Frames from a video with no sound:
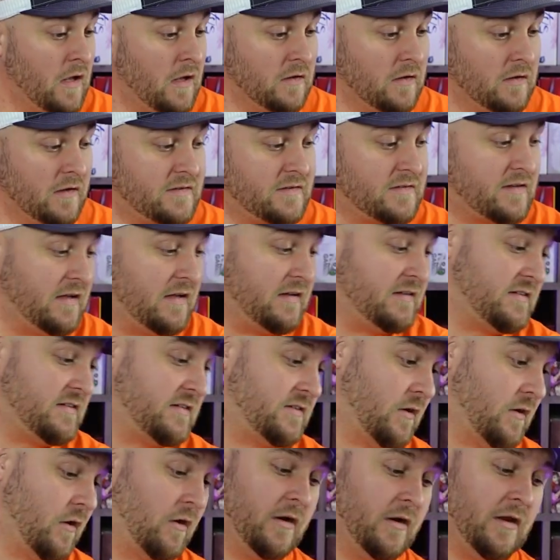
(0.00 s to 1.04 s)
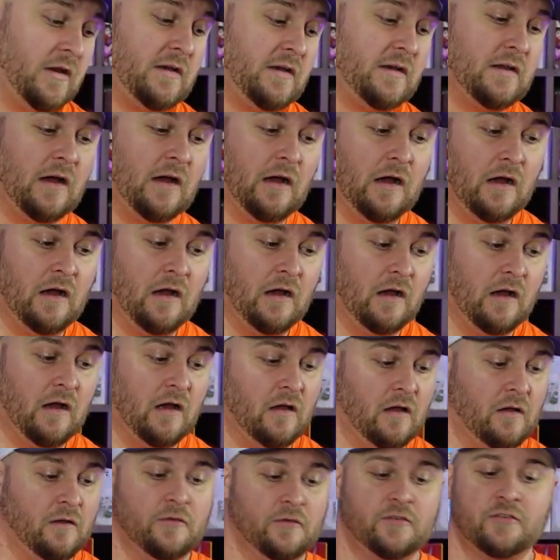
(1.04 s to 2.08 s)
let's get started.
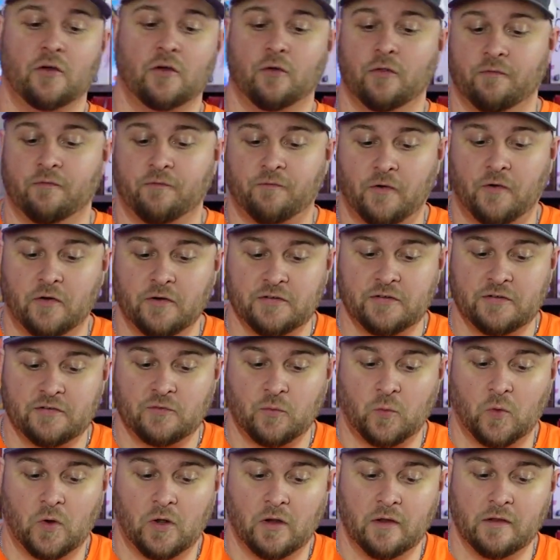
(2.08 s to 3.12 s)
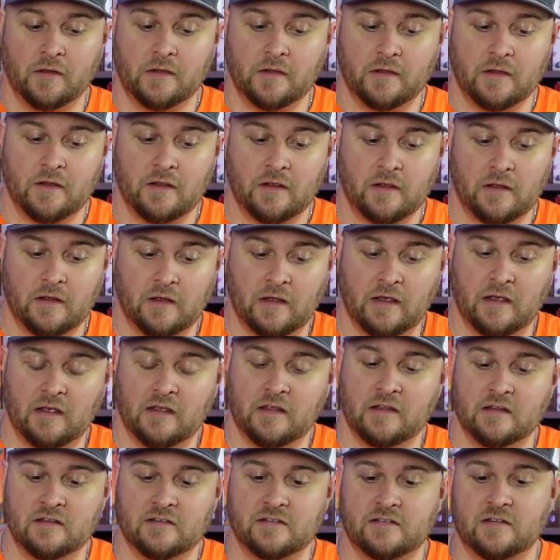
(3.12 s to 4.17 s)
So the first one
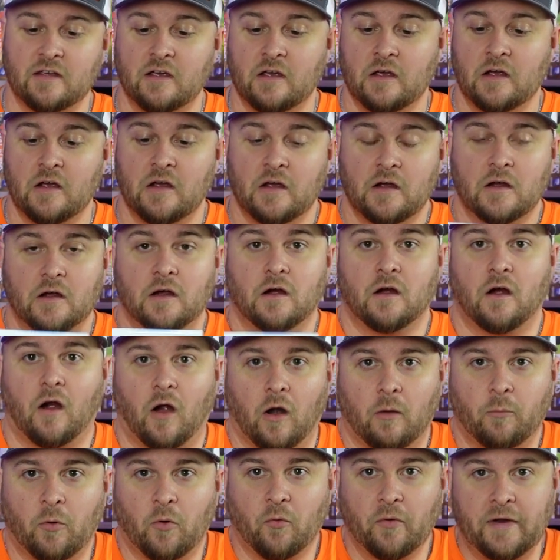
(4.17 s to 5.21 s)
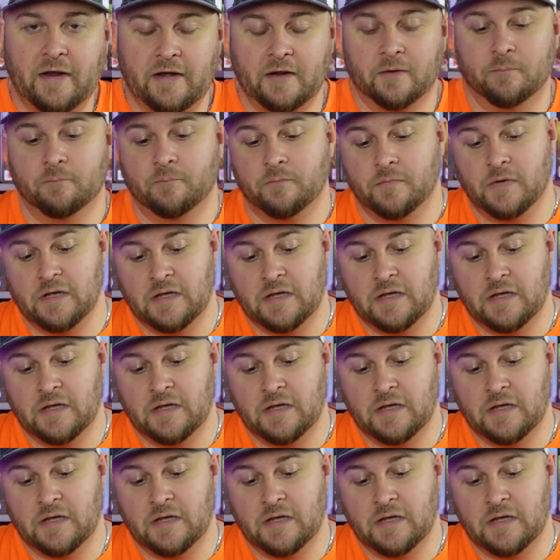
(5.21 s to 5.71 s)
is Arboretum.